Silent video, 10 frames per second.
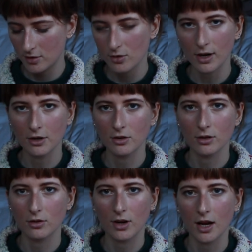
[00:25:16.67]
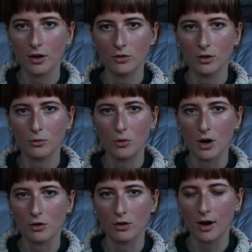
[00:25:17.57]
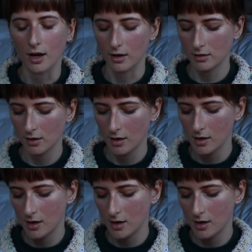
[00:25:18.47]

200, 300, 400 rand,